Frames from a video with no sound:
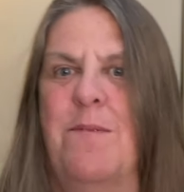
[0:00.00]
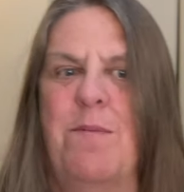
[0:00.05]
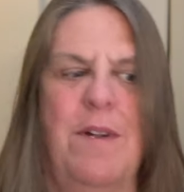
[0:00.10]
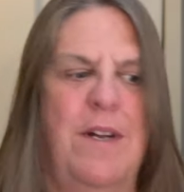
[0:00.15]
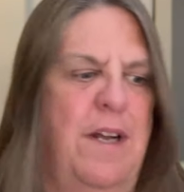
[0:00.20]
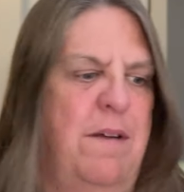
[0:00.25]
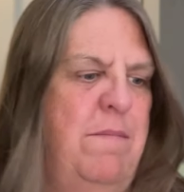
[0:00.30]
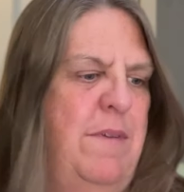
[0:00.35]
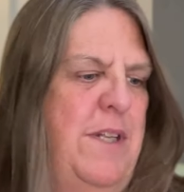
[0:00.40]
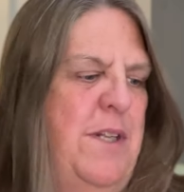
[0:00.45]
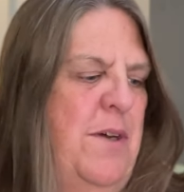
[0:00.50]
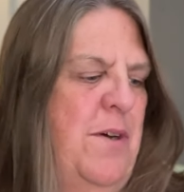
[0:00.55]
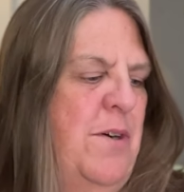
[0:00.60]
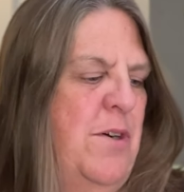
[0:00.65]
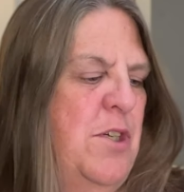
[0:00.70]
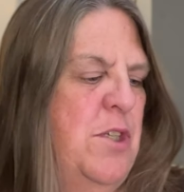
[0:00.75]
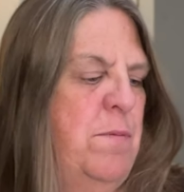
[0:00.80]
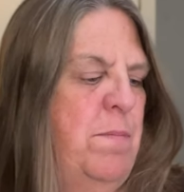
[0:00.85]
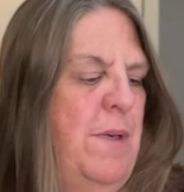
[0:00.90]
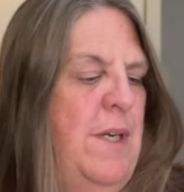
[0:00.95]
when I'm in the
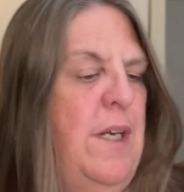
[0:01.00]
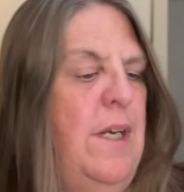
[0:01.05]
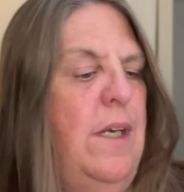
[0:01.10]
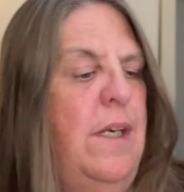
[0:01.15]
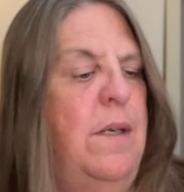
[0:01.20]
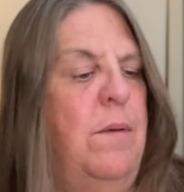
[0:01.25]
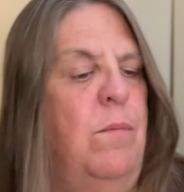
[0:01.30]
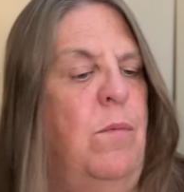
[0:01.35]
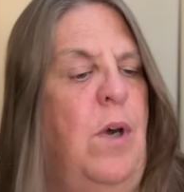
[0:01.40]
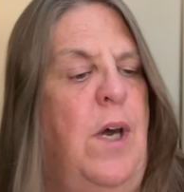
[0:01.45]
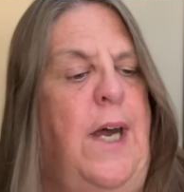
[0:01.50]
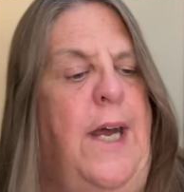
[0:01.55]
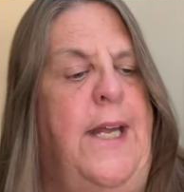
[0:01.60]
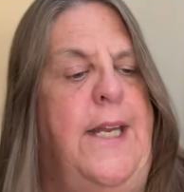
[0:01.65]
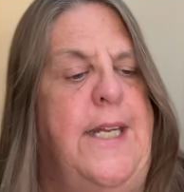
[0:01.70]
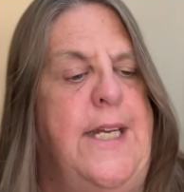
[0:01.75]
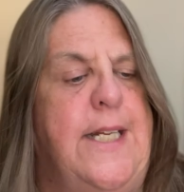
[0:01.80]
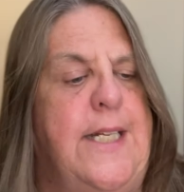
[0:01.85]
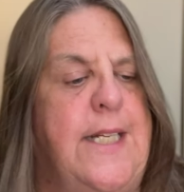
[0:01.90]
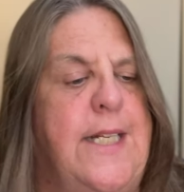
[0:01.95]
hospital and what I
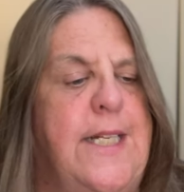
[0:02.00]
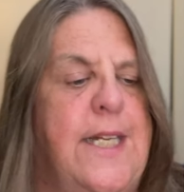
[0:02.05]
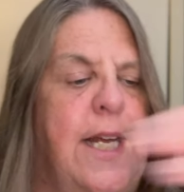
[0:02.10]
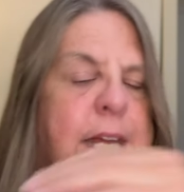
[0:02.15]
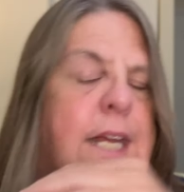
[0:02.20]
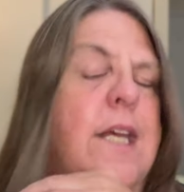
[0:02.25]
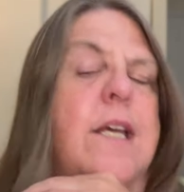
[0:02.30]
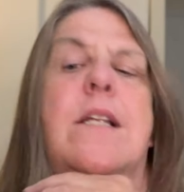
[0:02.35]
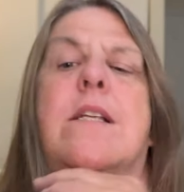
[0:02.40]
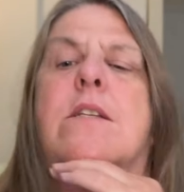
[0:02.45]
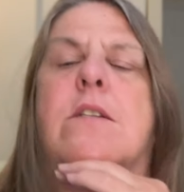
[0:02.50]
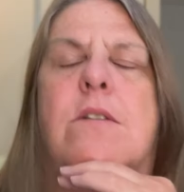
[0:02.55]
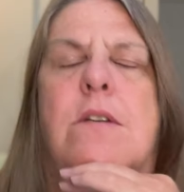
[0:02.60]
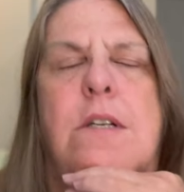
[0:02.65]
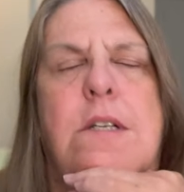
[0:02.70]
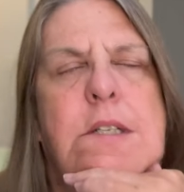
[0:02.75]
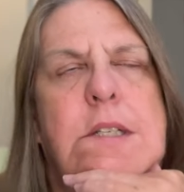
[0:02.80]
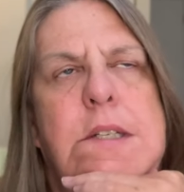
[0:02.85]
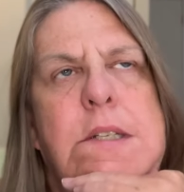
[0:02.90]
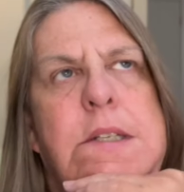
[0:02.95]
need to take
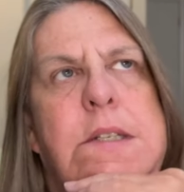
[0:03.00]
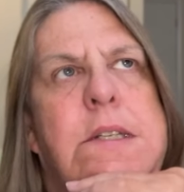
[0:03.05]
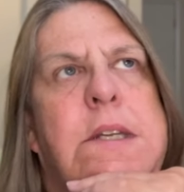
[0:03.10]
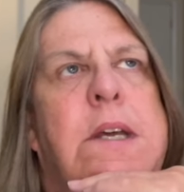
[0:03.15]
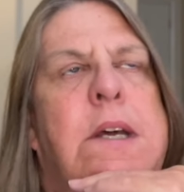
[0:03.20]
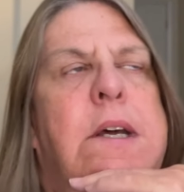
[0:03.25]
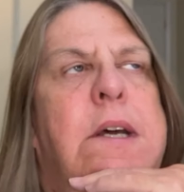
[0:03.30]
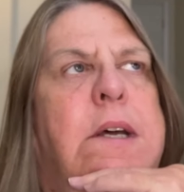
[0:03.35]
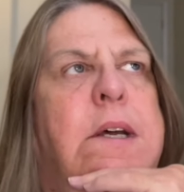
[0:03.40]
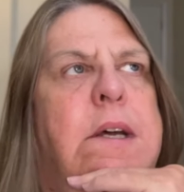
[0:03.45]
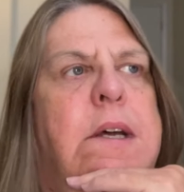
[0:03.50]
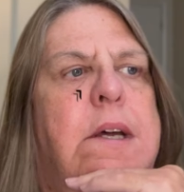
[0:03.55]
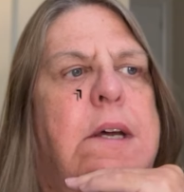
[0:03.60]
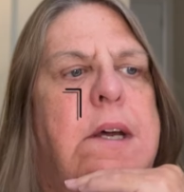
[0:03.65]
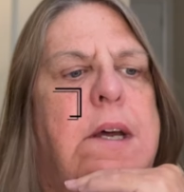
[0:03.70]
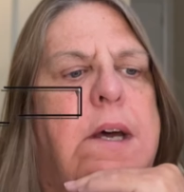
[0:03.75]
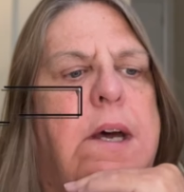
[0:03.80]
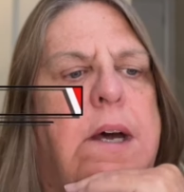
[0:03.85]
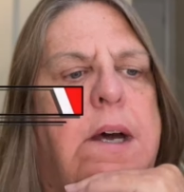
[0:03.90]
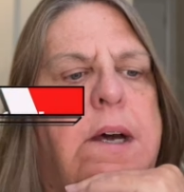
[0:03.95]
instructions.
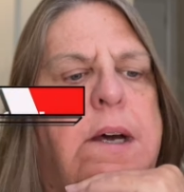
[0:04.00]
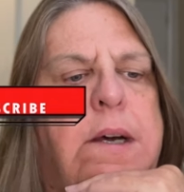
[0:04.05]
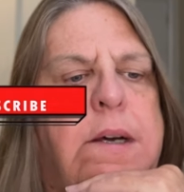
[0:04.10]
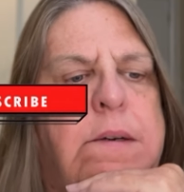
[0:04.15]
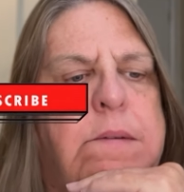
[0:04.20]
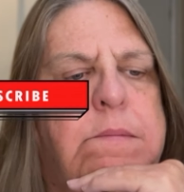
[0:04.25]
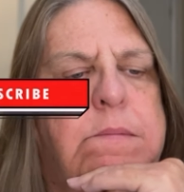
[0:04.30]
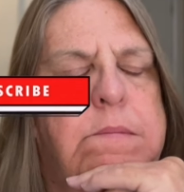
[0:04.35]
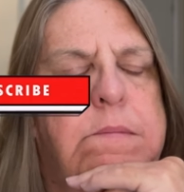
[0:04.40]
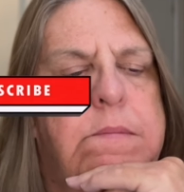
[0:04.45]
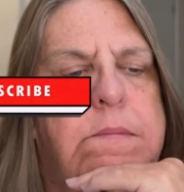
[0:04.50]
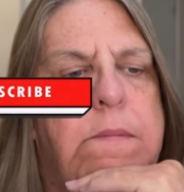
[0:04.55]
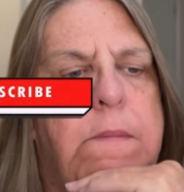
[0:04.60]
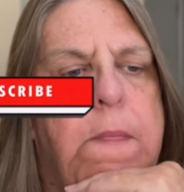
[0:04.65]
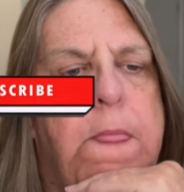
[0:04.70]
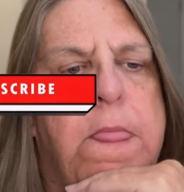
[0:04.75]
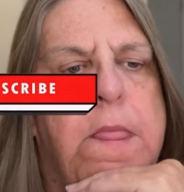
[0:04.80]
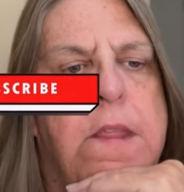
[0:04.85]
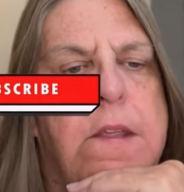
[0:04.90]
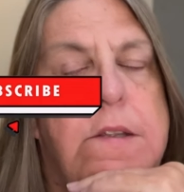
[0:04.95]

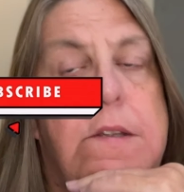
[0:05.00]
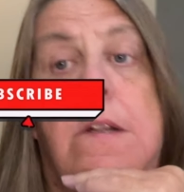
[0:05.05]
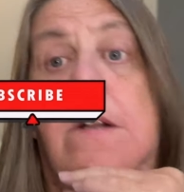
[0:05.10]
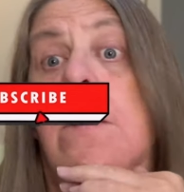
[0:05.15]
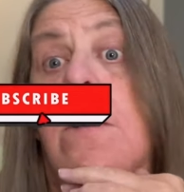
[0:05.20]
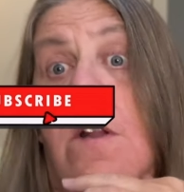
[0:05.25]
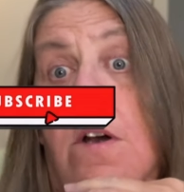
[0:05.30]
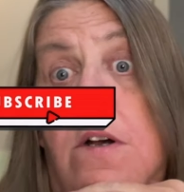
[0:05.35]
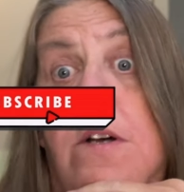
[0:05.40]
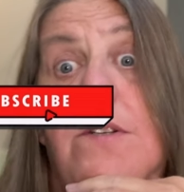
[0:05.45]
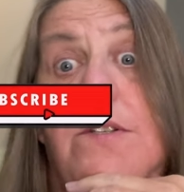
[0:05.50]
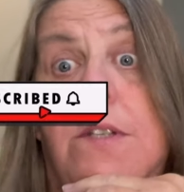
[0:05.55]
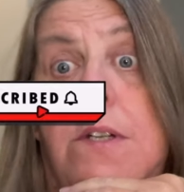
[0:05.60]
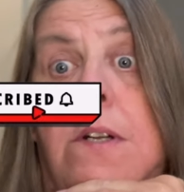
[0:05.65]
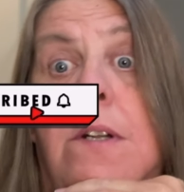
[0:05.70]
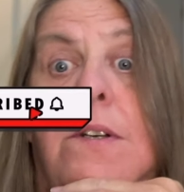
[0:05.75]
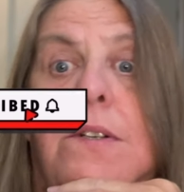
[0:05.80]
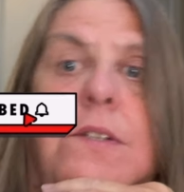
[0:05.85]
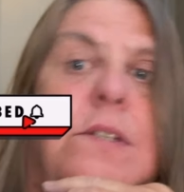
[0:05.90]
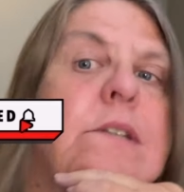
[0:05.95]
So lots
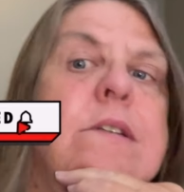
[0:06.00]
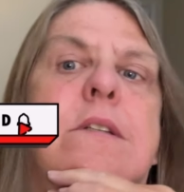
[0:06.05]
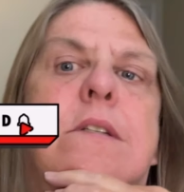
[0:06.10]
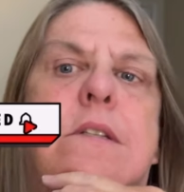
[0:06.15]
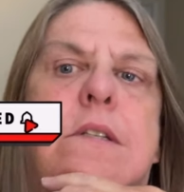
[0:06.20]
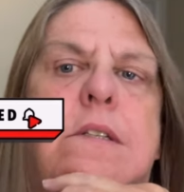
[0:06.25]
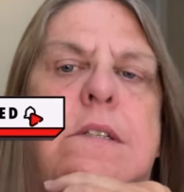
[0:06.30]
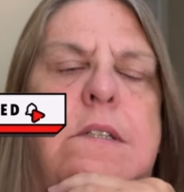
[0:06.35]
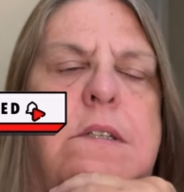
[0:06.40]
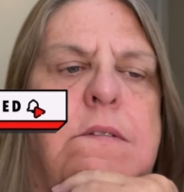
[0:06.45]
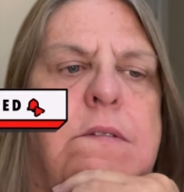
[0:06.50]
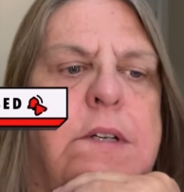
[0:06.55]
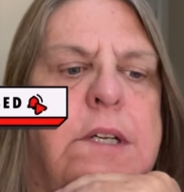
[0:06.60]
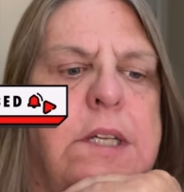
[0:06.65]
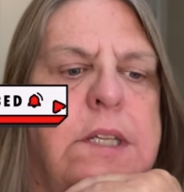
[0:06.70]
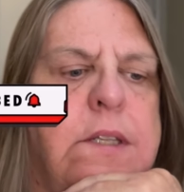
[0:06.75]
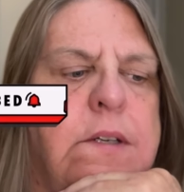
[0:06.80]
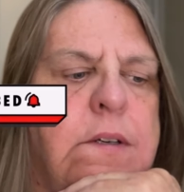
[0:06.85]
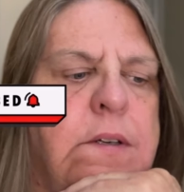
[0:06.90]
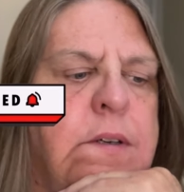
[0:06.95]
and lots to
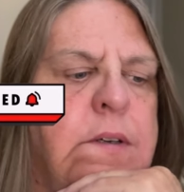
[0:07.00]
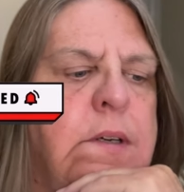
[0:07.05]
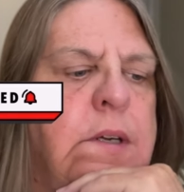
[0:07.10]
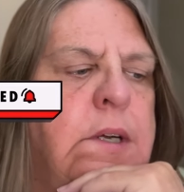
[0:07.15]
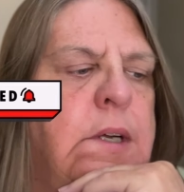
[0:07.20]
read through.